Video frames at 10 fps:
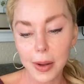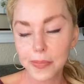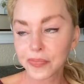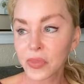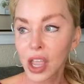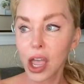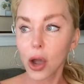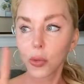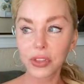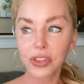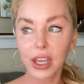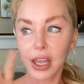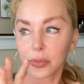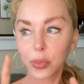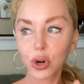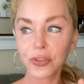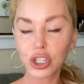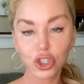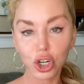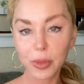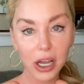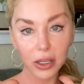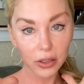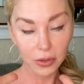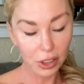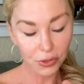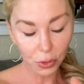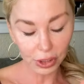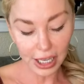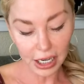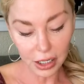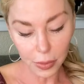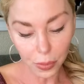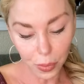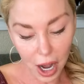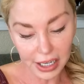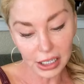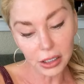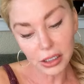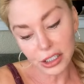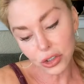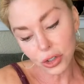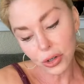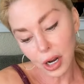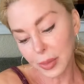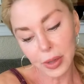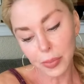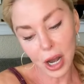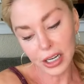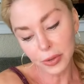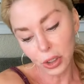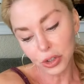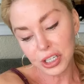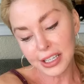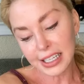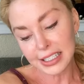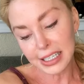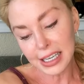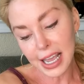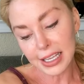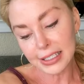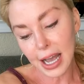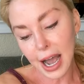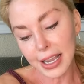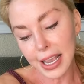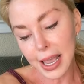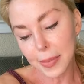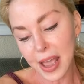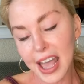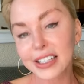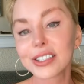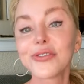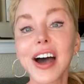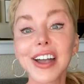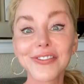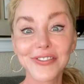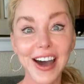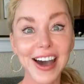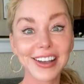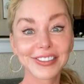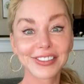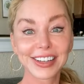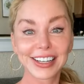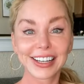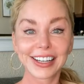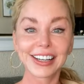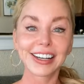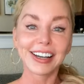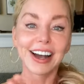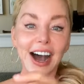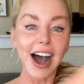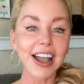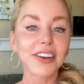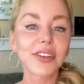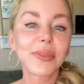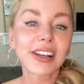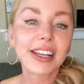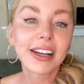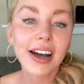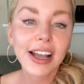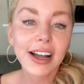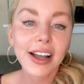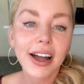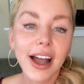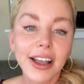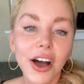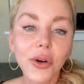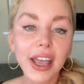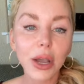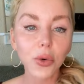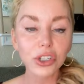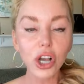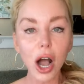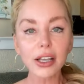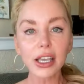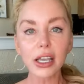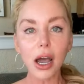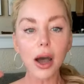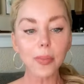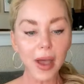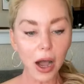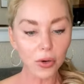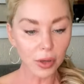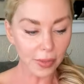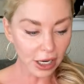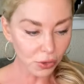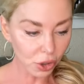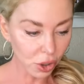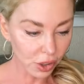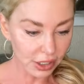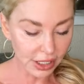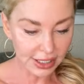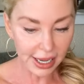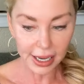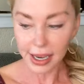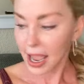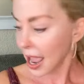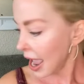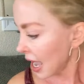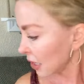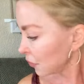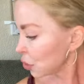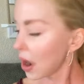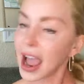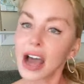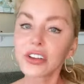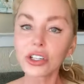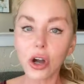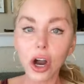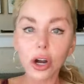um, with that perfect derma exfoliating body cleanser, I mean body lotion, that's ESIMS55. Hi everybody, hi, hi, hi. Okay, we're talking about microcurrent today. And if you haven't